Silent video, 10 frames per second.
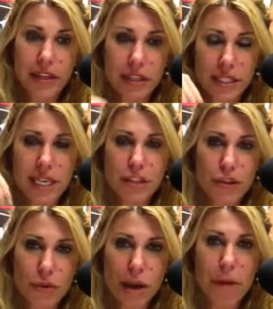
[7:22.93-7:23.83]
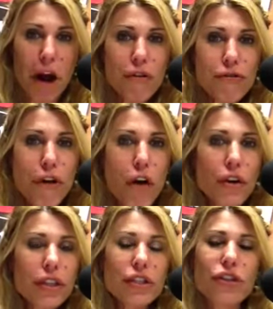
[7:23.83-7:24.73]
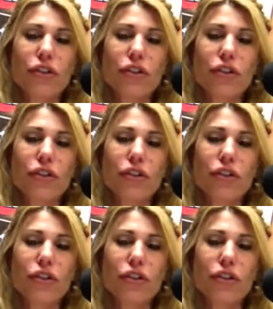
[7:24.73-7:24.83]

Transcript: It'll set you up. Focus